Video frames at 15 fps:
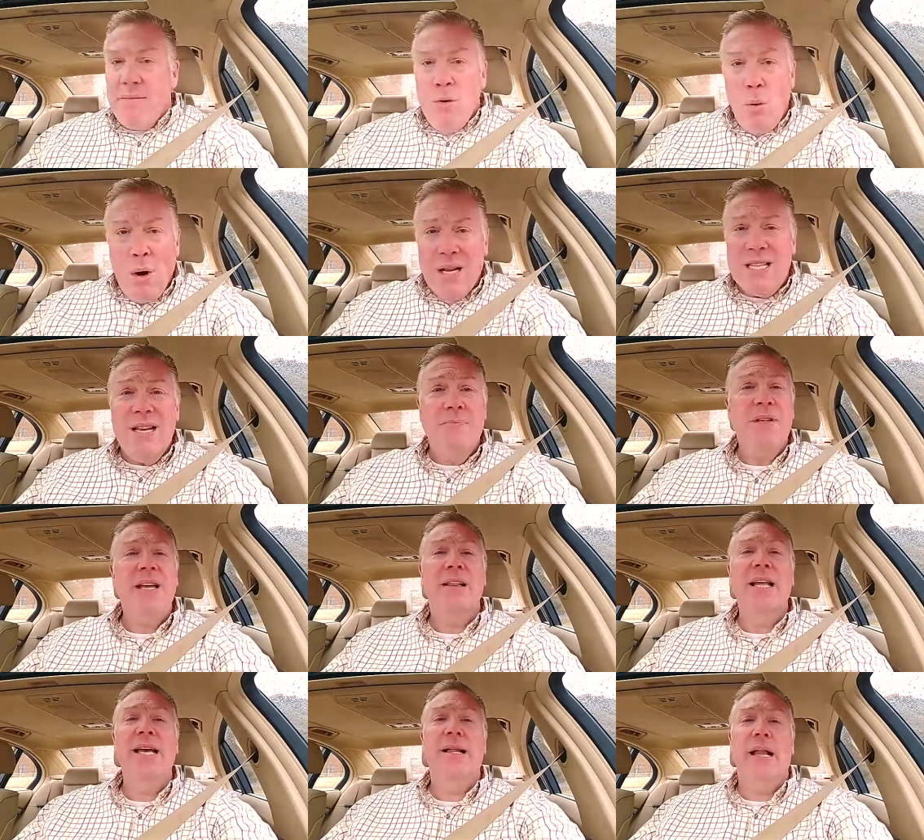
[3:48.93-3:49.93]
you want
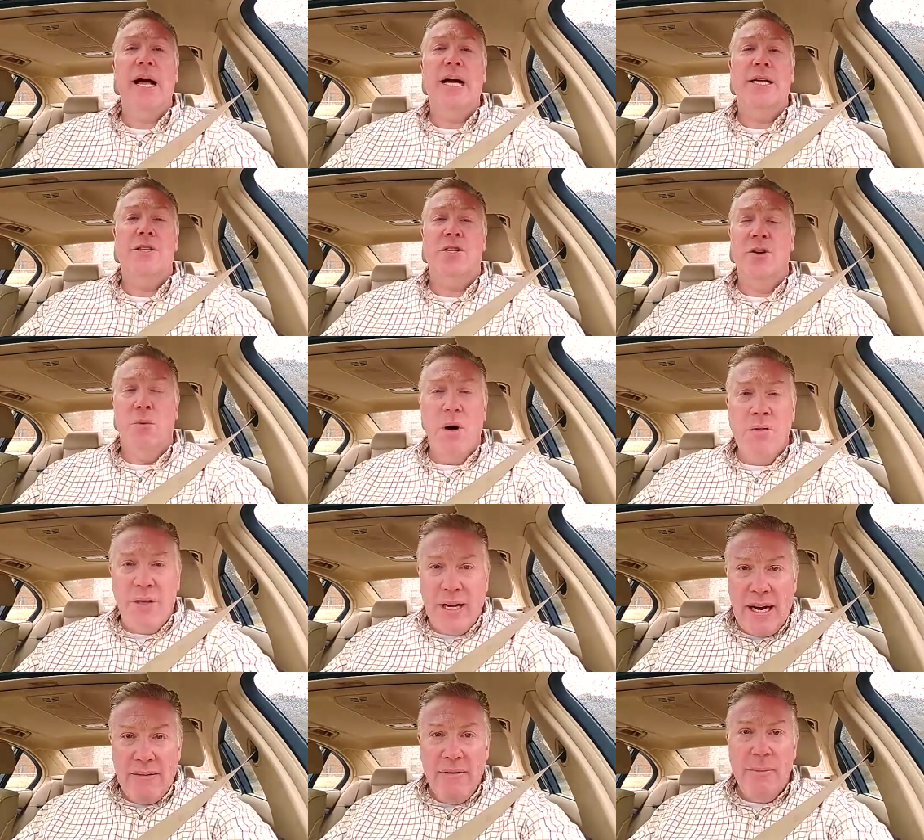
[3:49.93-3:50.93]
something legalized, you want
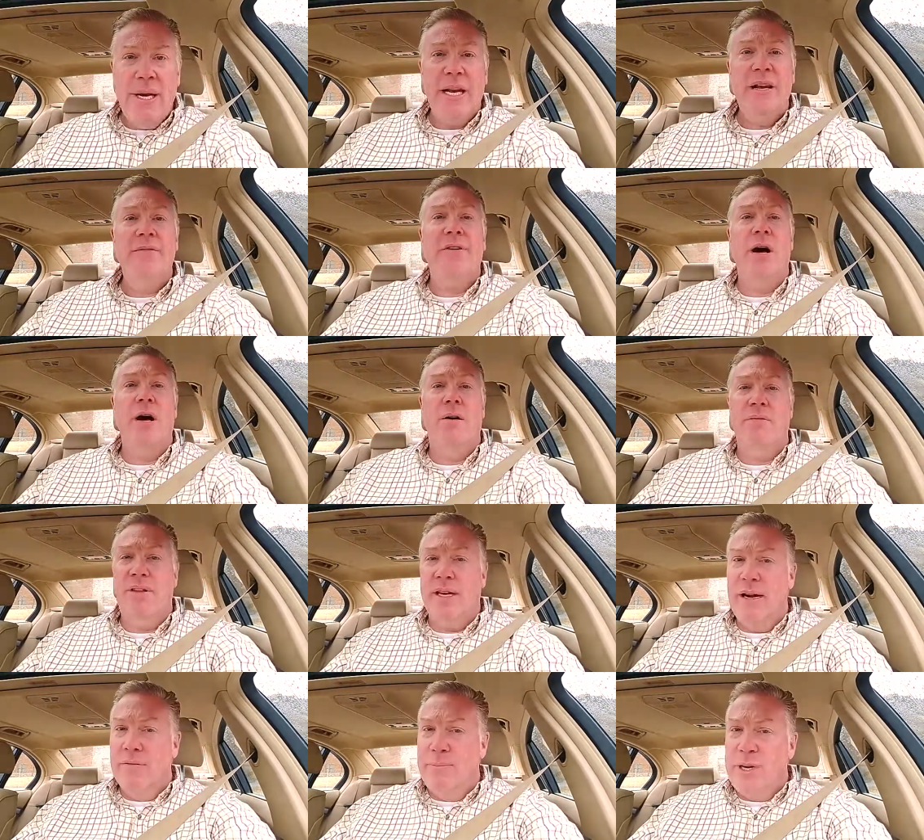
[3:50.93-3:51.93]
the government involved,
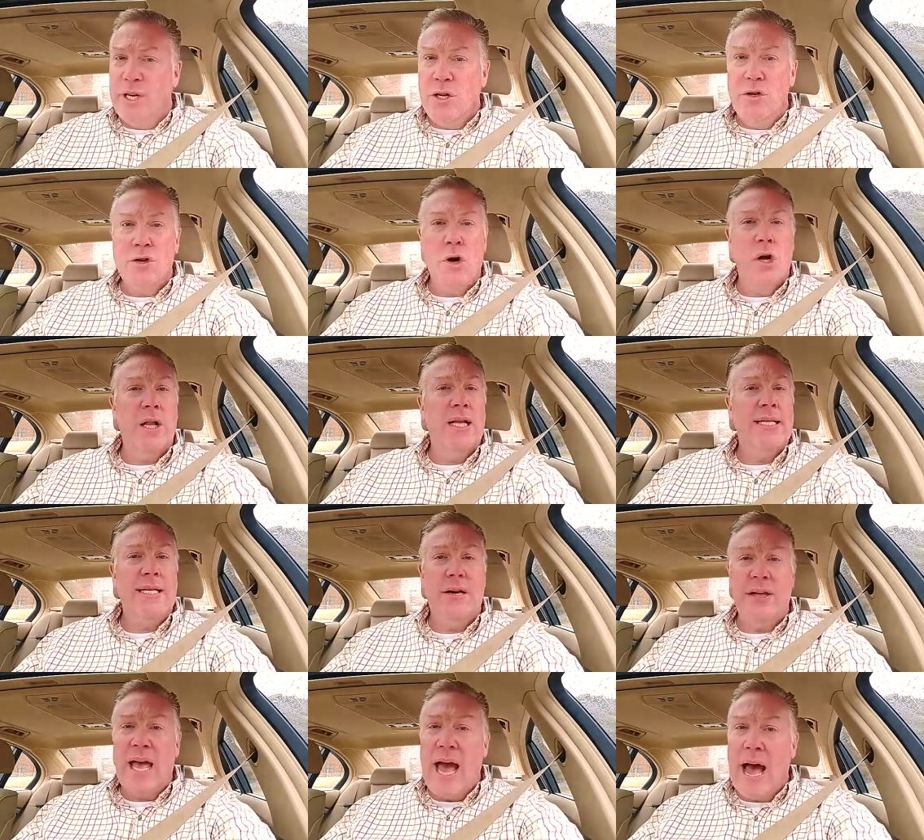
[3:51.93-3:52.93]
the government to control it,
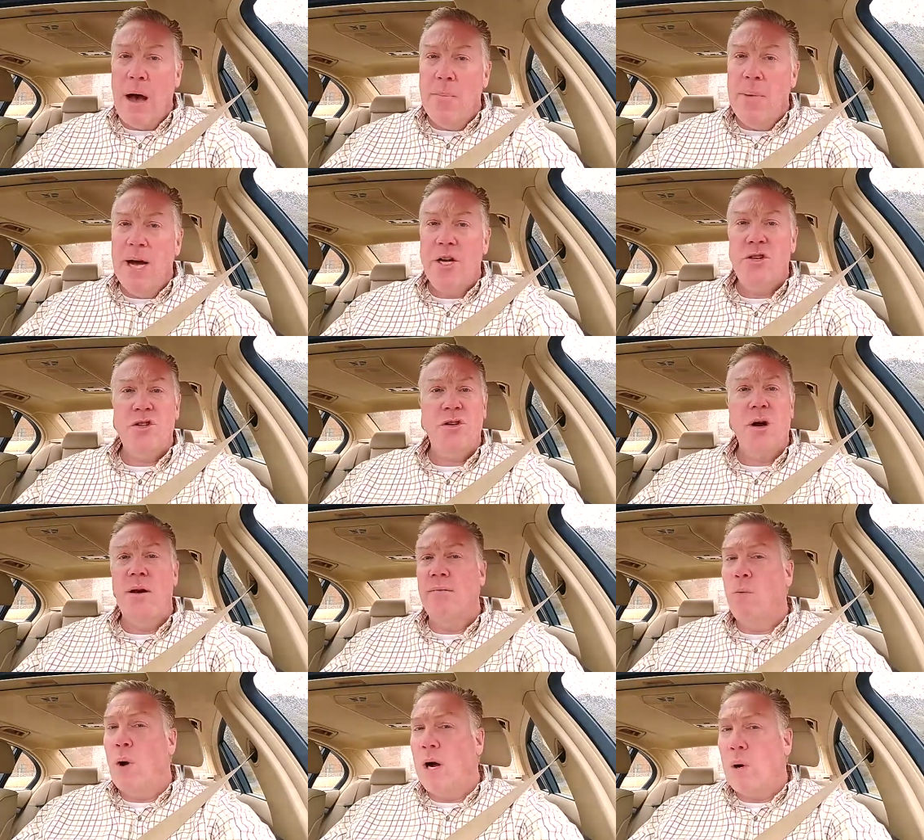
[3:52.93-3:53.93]
tell you how much,
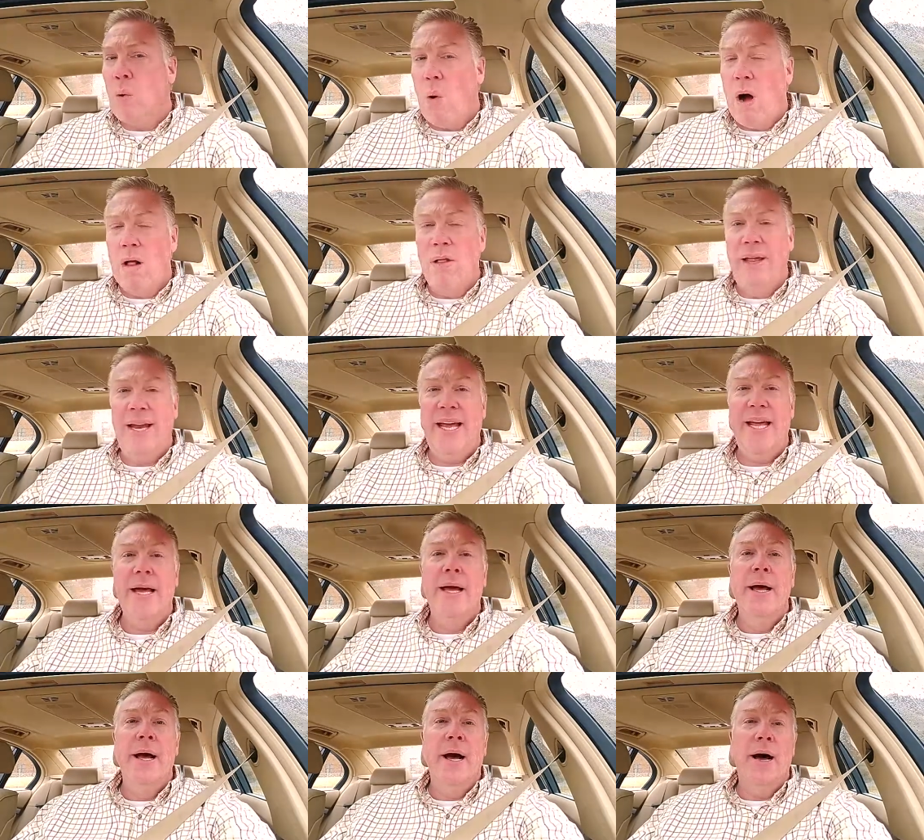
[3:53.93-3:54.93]
of what quality,
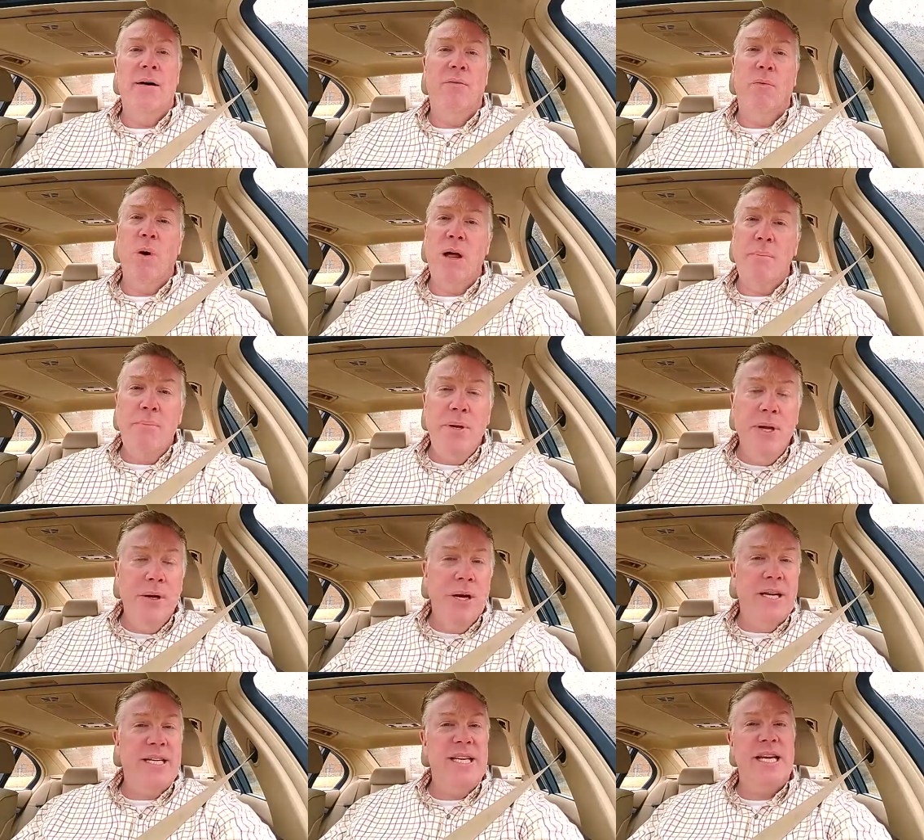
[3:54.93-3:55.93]
of what
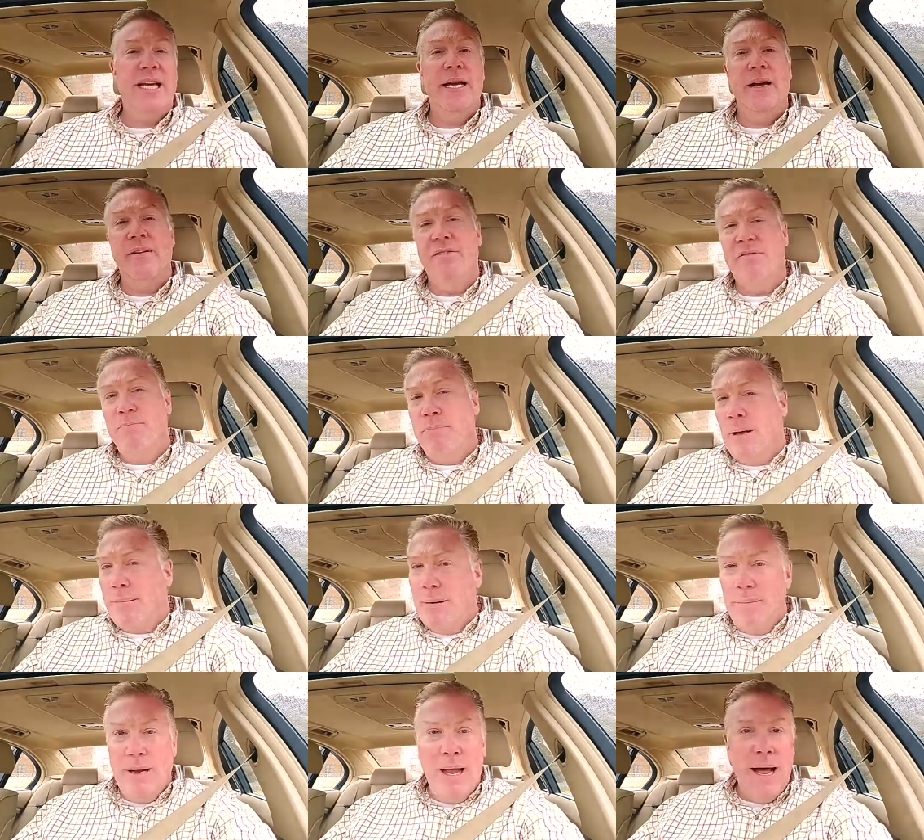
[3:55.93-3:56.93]
purity, of blah,
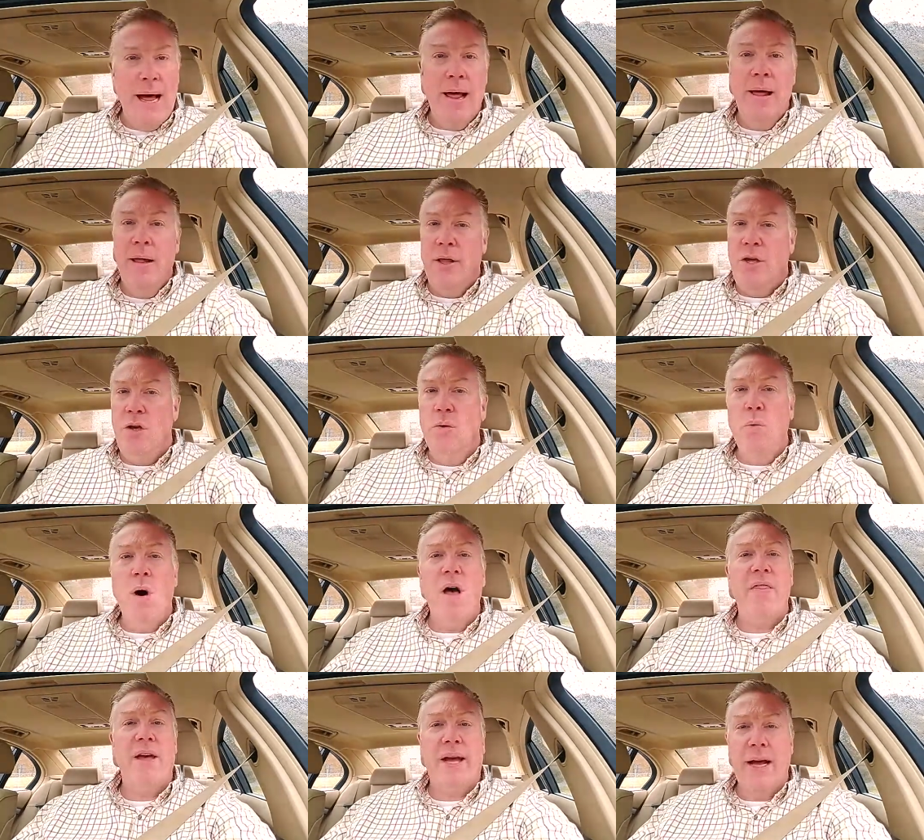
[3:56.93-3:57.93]
blah, blah. You
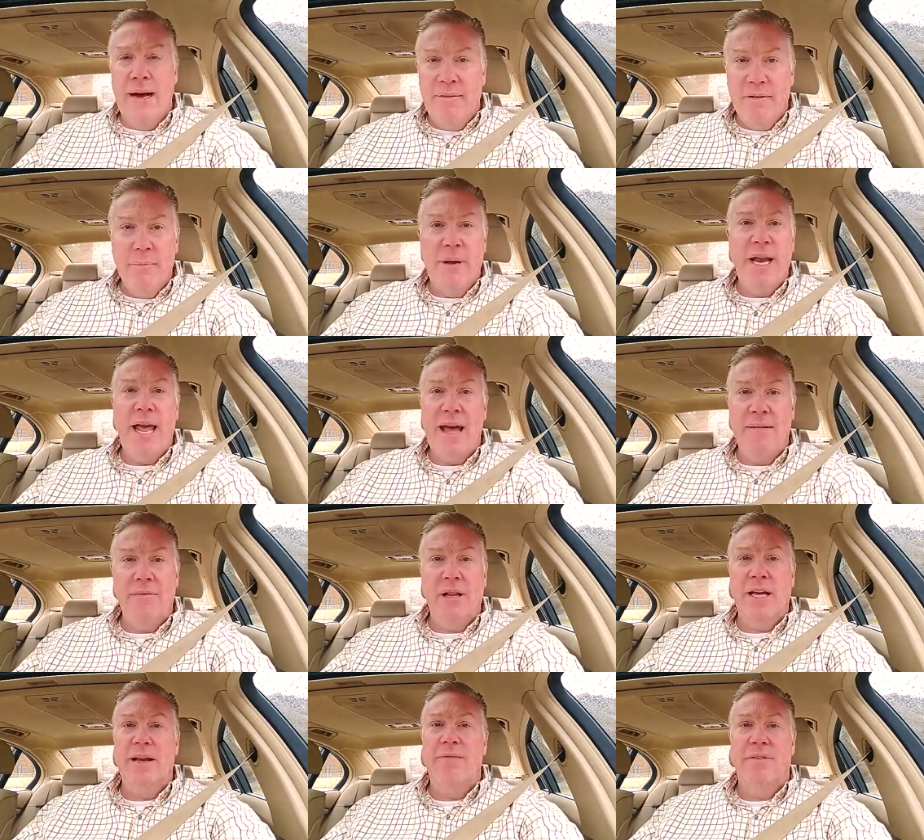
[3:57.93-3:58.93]
want the government
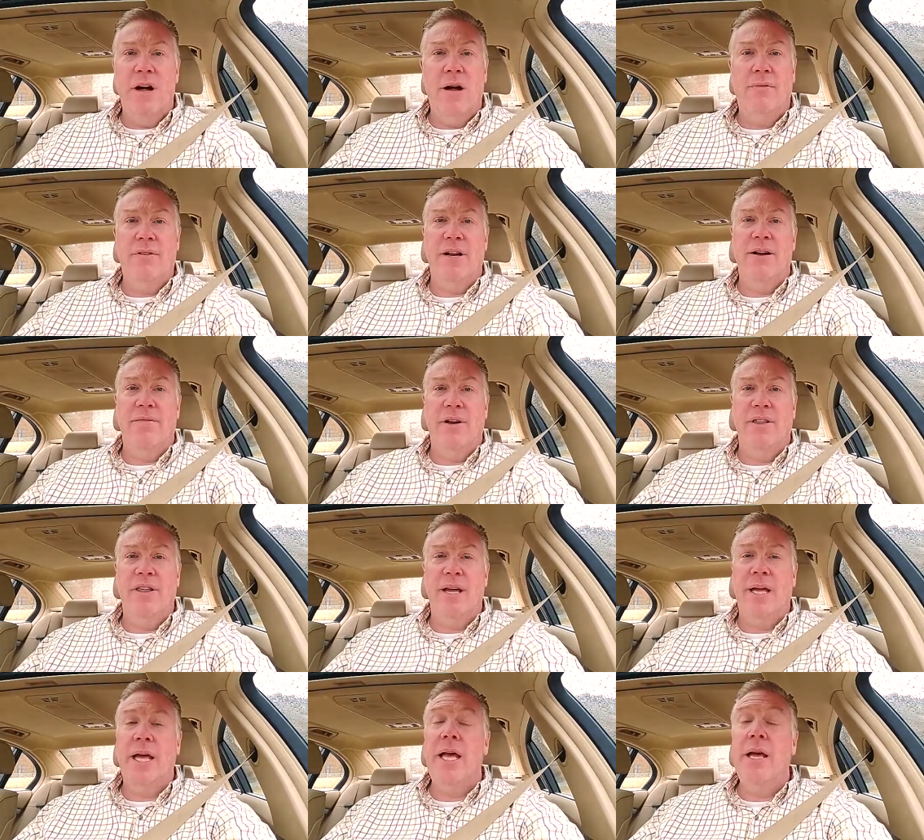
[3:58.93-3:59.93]
heavily involved in everything